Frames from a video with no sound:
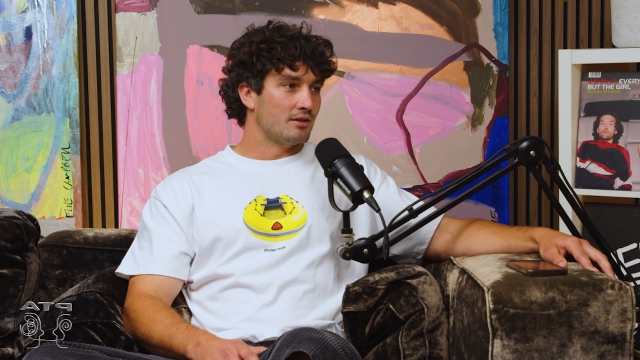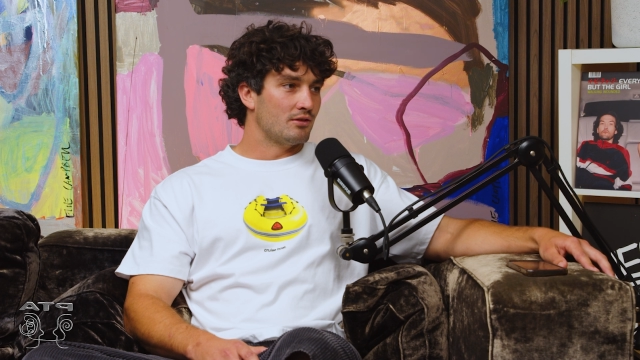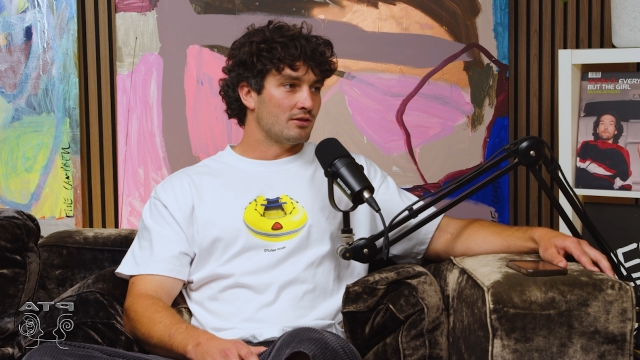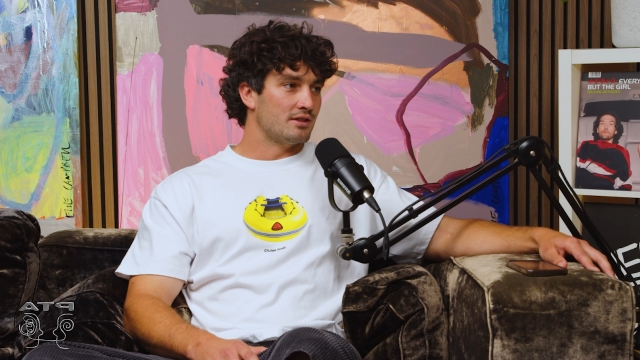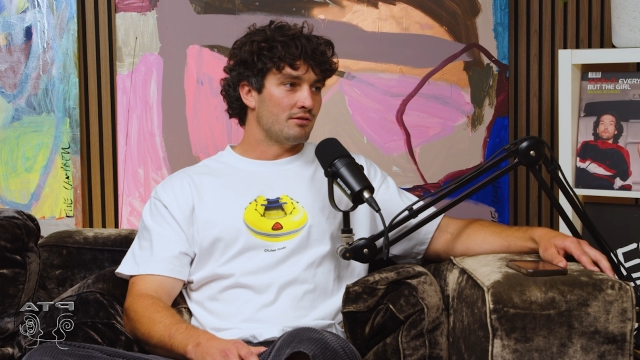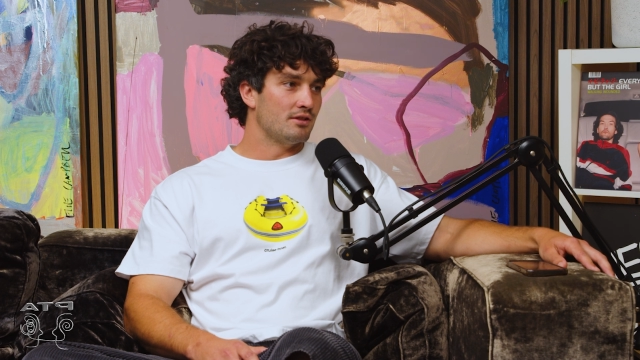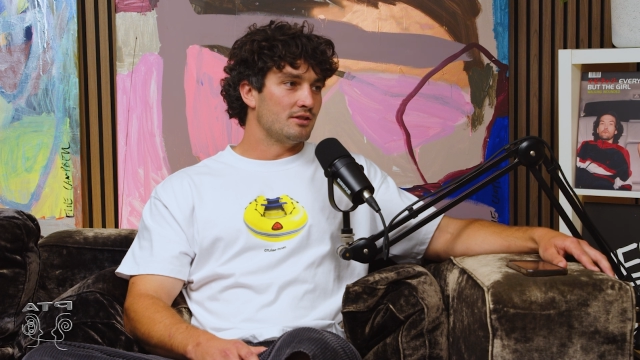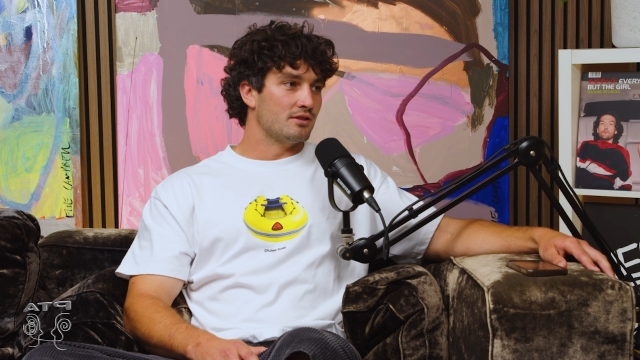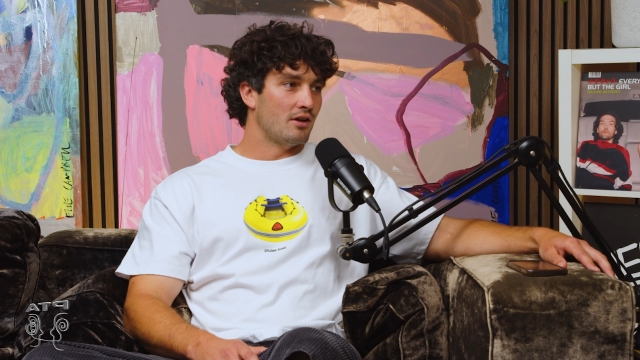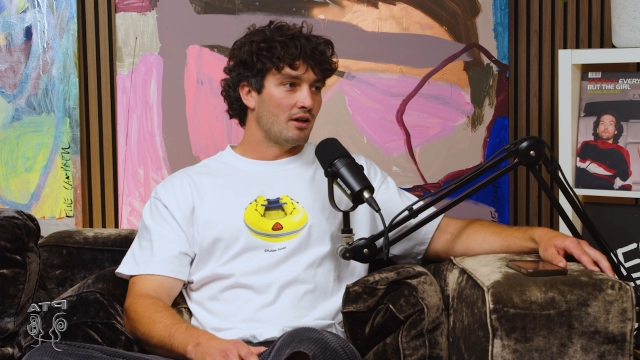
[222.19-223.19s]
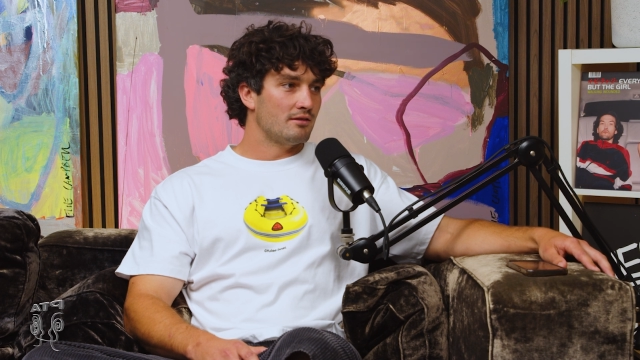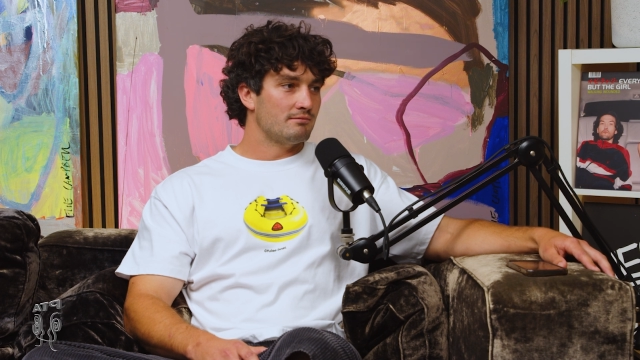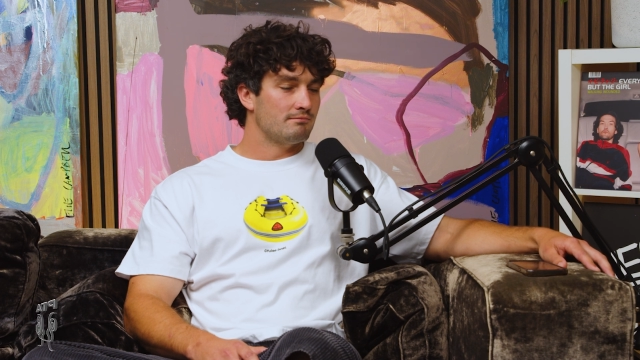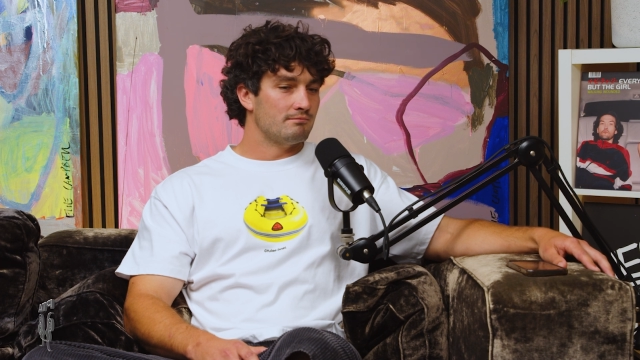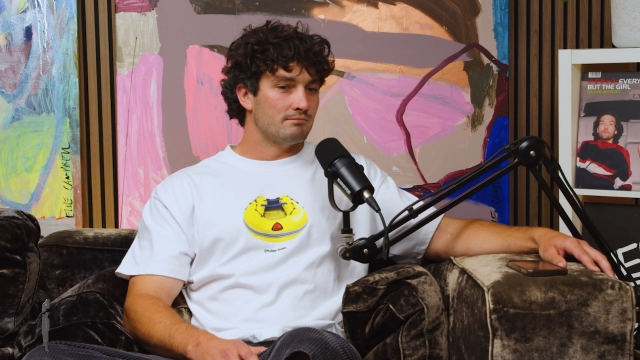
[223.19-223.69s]
across every site
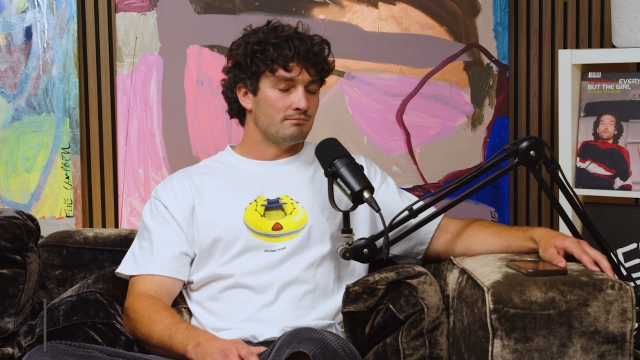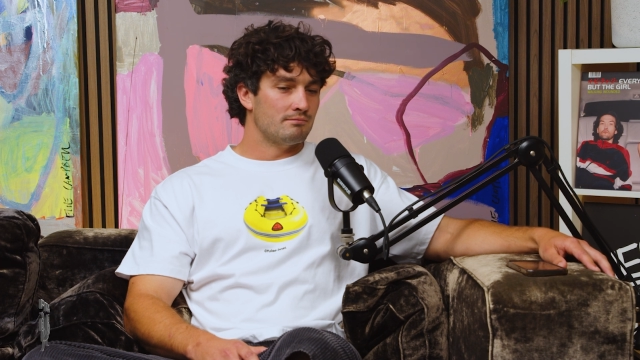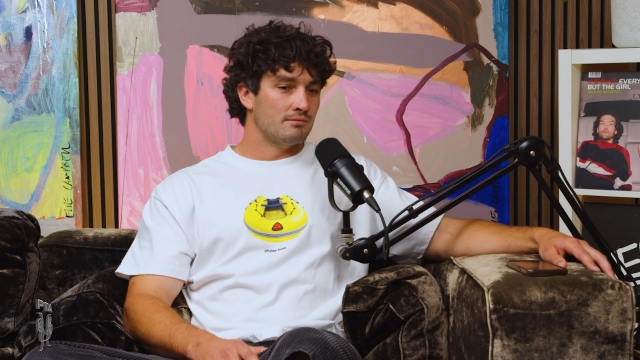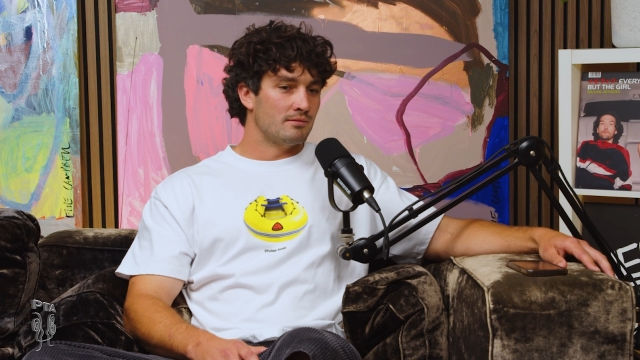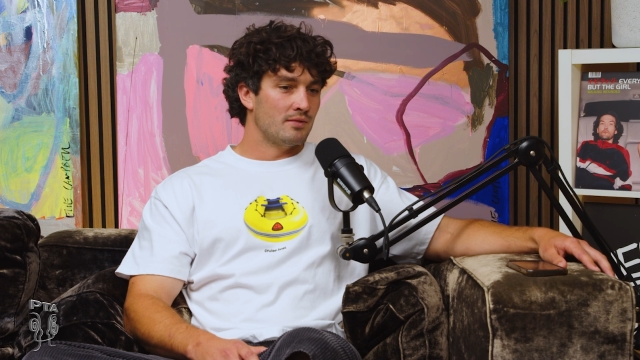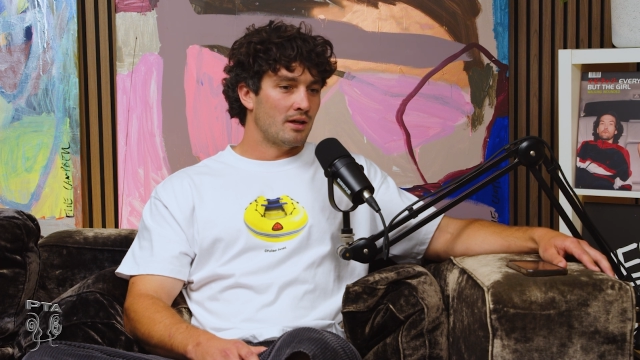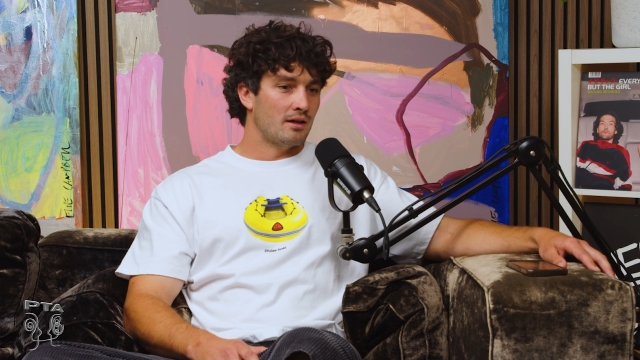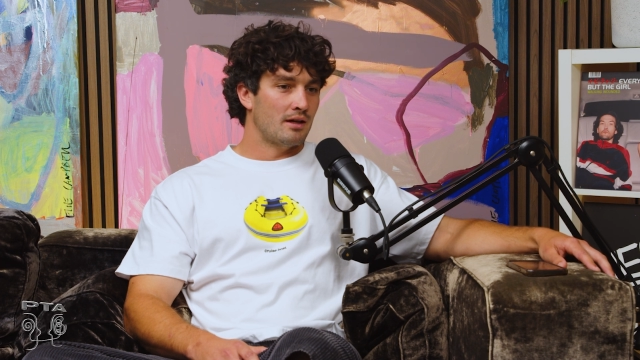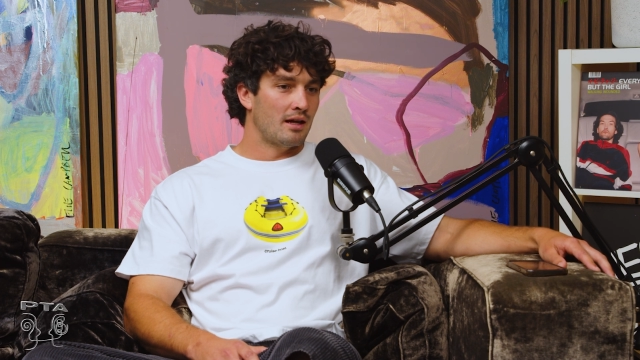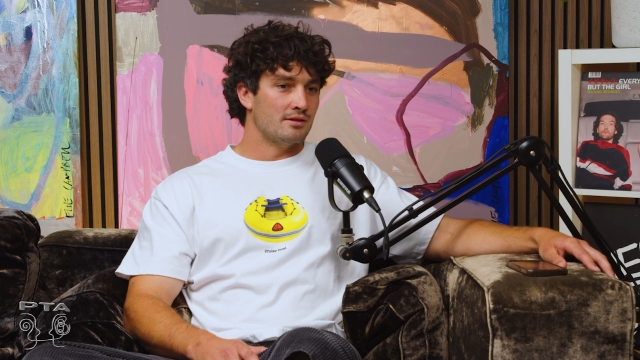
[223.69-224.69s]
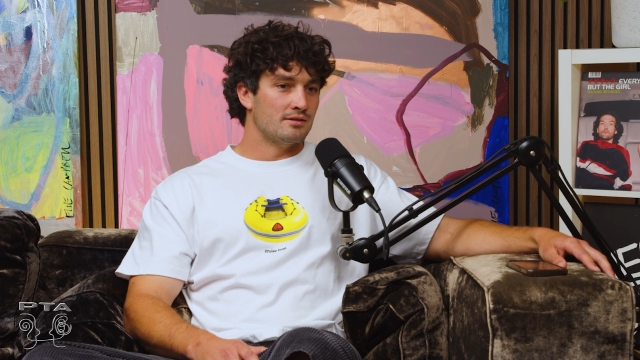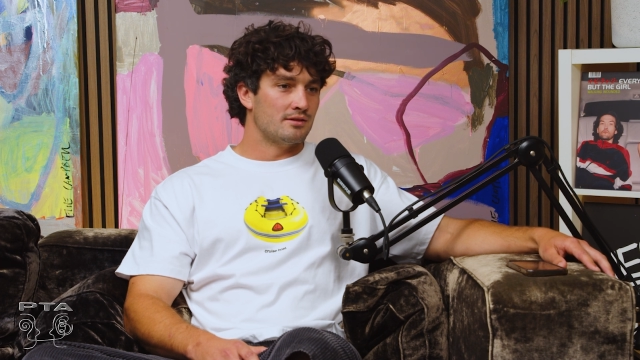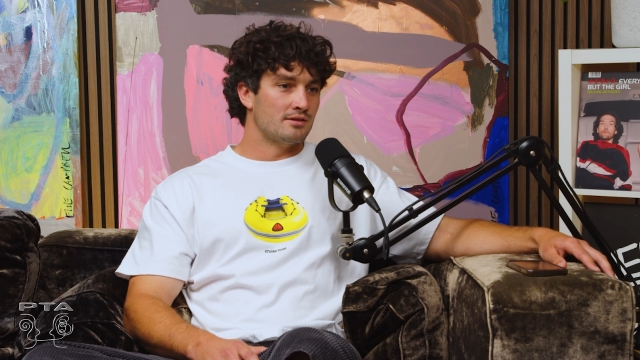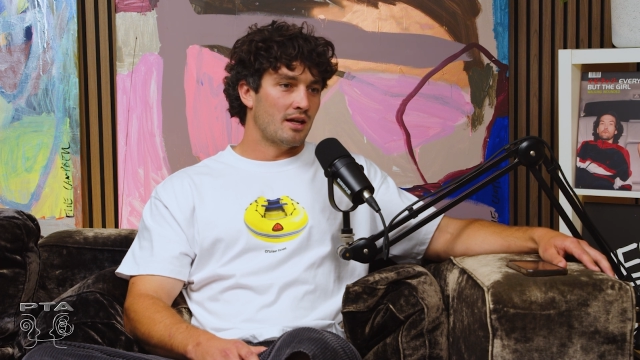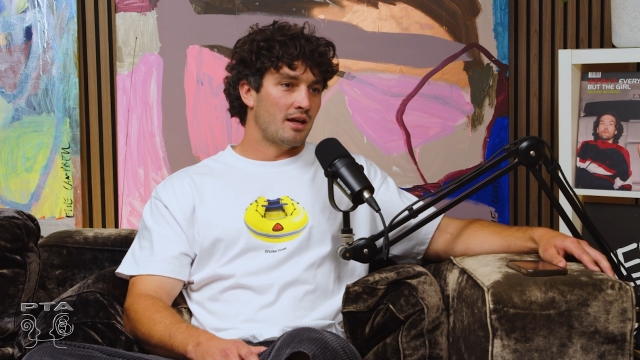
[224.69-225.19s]
that has
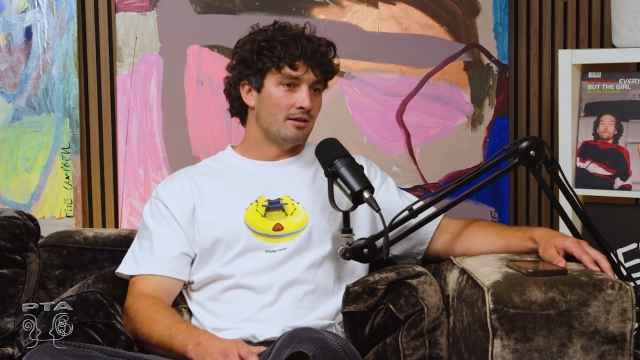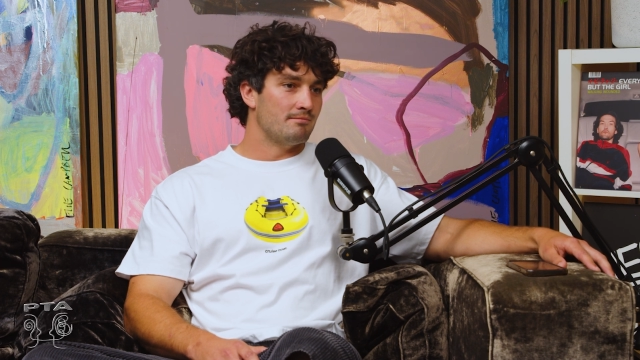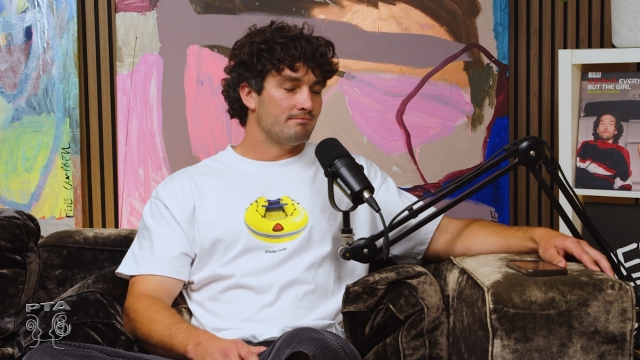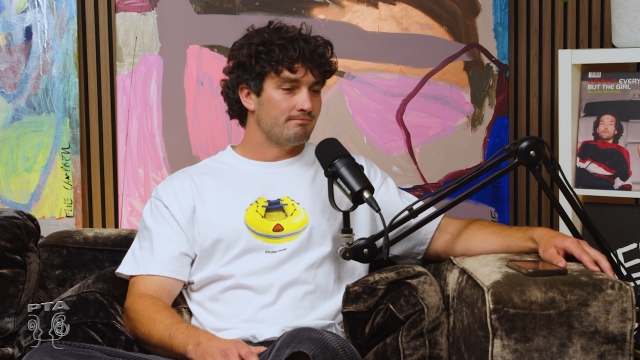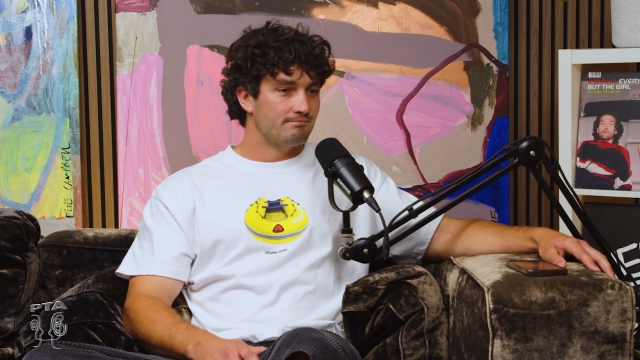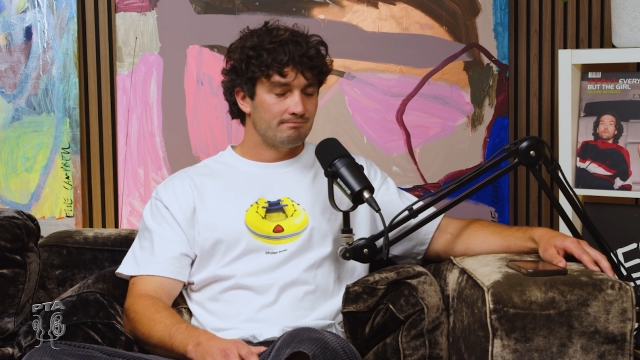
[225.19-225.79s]
the same,